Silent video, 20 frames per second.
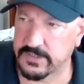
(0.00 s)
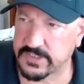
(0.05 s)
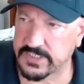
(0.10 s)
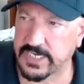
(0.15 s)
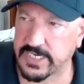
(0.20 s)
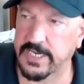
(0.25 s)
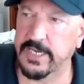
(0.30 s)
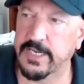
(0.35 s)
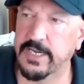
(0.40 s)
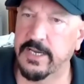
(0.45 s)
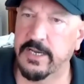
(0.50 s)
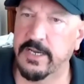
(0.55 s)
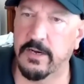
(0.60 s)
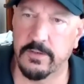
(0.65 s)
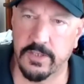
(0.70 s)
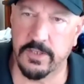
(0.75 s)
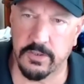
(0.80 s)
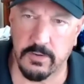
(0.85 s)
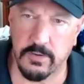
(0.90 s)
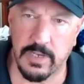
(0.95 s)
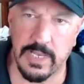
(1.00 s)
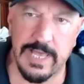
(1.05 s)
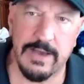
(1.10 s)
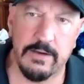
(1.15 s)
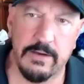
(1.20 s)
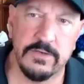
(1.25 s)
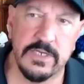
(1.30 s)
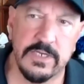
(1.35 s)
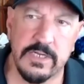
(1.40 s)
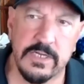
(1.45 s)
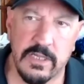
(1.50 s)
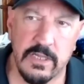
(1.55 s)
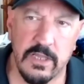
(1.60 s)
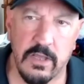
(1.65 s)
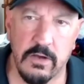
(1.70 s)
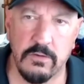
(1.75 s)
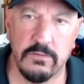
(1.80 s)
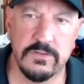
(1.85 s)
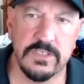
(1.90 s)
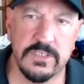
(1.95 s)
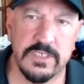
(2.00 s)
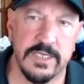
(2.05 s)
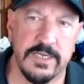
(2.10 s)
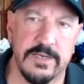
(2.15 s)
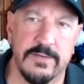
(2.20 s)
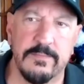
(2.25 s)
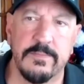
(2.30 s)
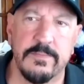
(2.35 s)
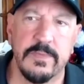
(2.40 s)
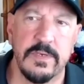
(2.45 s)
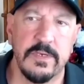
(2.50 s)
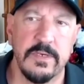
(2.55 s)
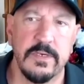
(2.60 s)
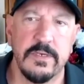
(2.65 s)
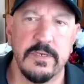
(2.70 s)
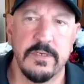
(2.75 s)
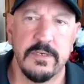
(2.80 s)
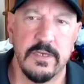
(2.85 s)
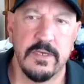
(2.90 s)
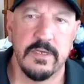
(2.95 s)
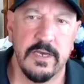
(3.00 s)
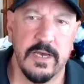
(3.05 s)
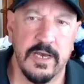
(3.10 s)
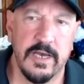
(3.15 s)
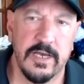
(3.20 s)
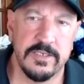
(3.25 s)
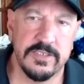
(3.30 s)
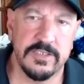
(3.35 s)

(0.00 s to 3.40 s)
say, you know, you're allowed to close them uh,